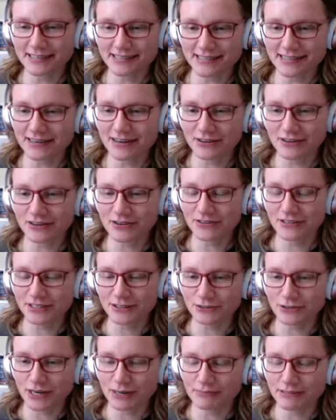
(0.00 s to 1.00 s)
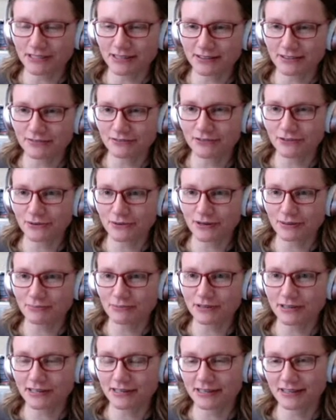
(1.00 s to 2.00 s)
because then I'll know that you dropped it on the floor
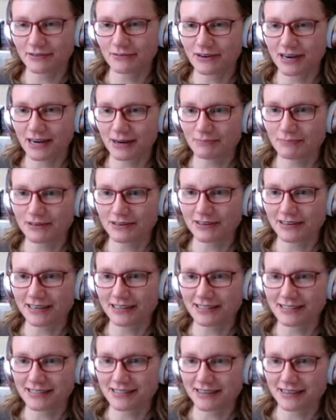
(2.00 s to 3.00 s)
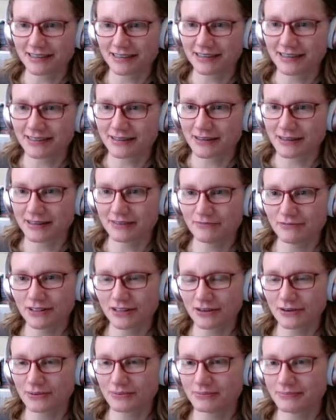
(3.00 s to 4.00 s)
and put it in the wrapper and stuck it in the
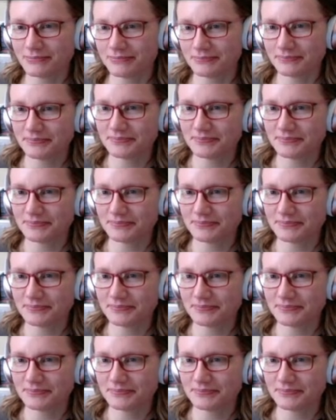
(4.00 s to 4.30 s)
envelope.